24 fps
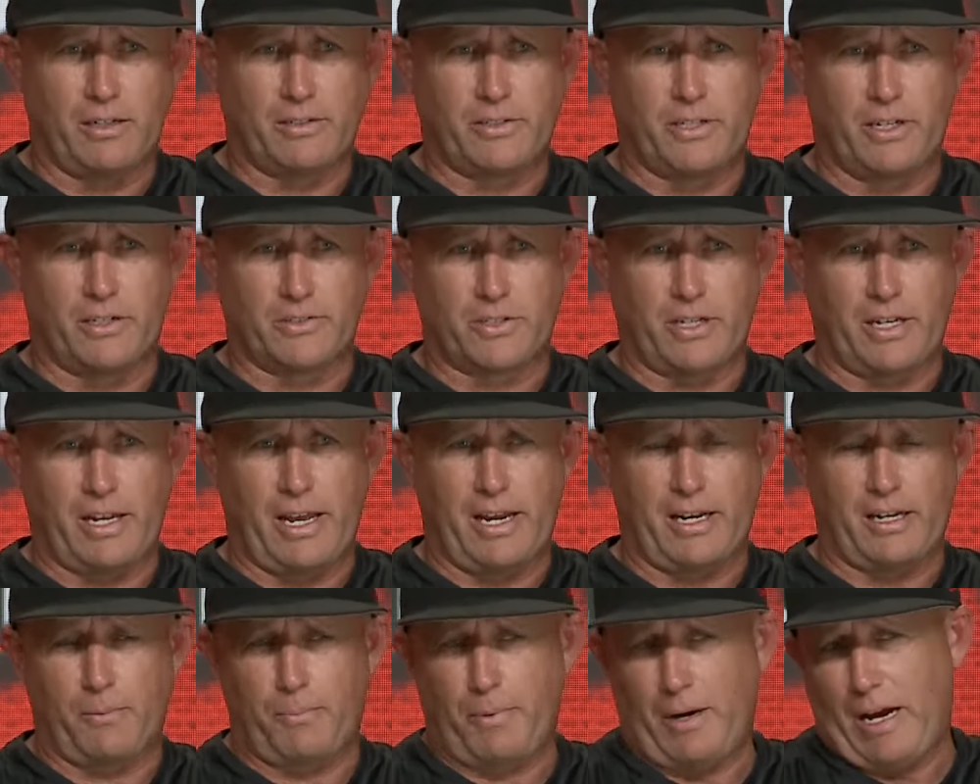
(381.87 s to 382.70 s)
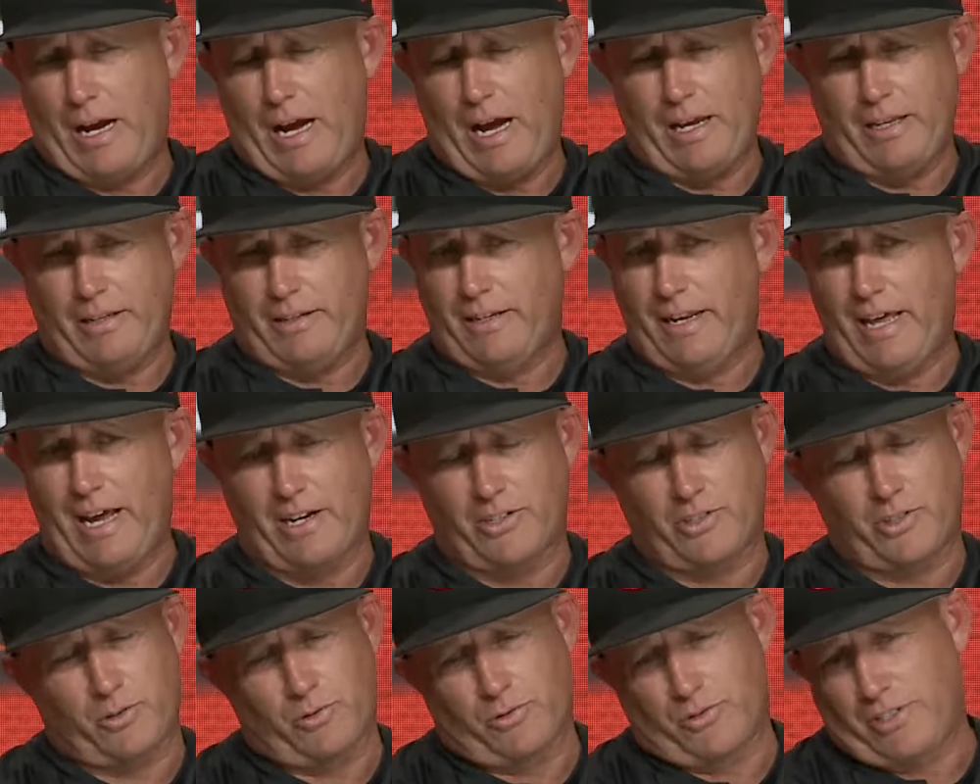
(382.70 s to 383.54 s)
doesn't add up.
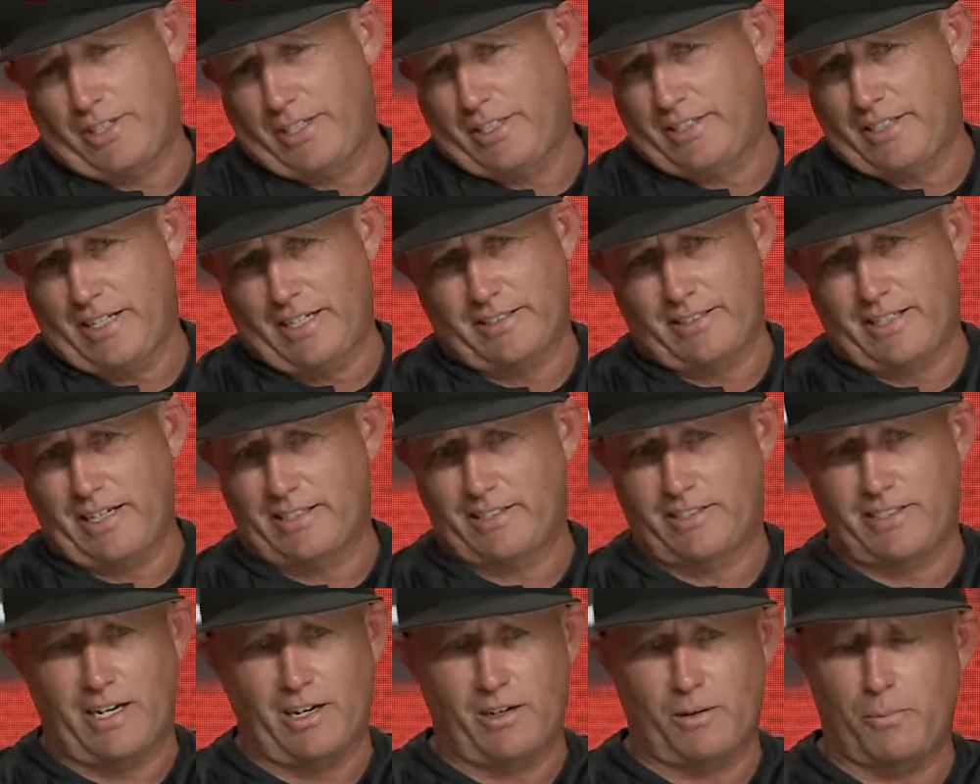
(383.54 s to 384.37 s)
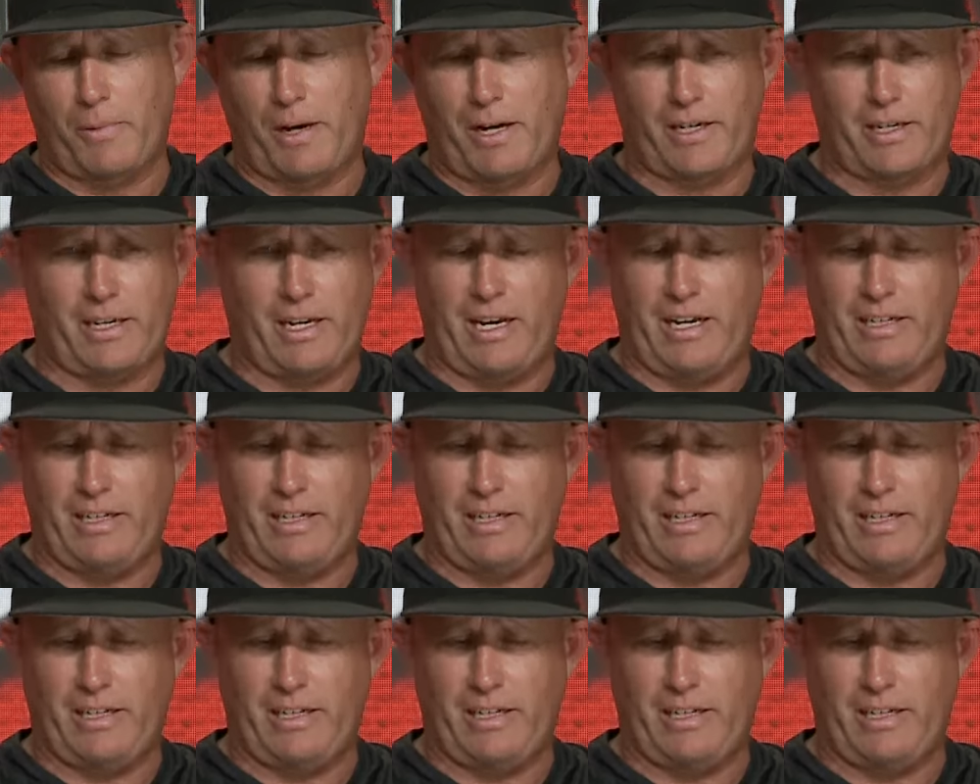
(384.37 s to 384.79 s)
National seeds, that's out of my,